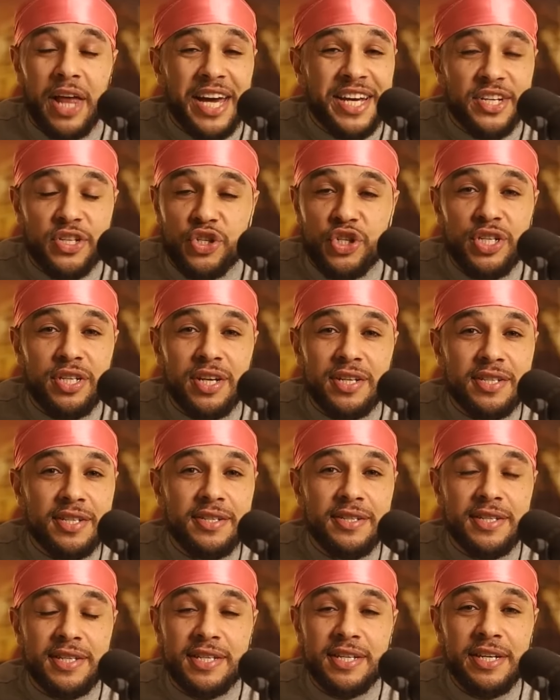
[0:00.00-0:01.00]
Like, she
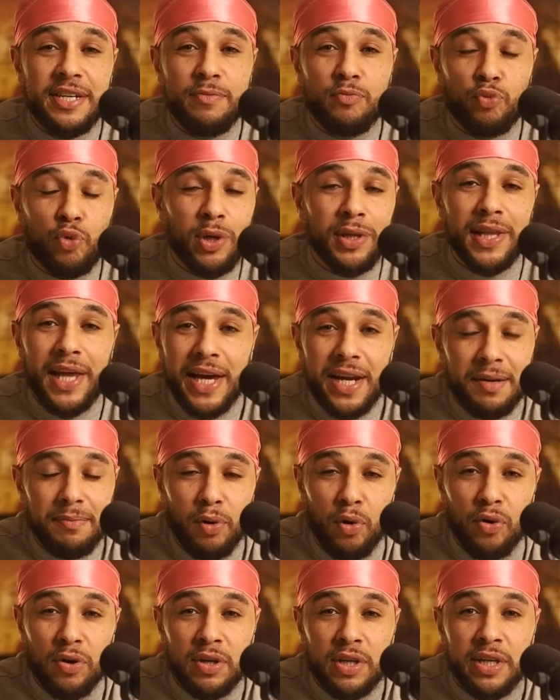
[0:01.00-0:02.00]
doesn't seem
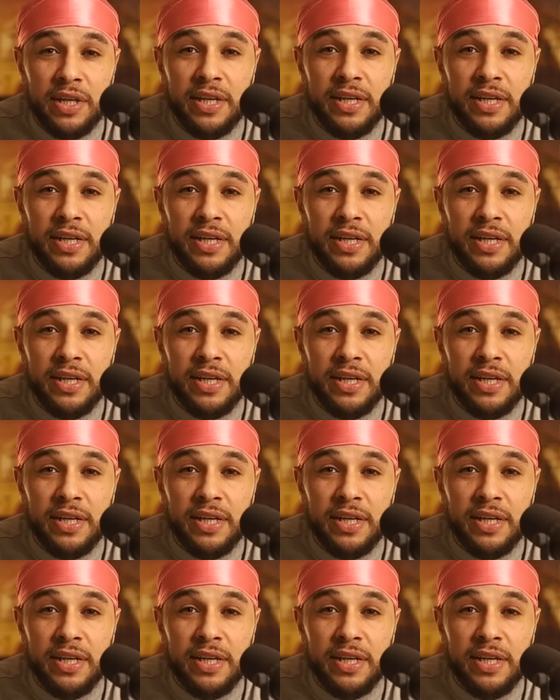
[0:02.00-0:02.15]
relatable.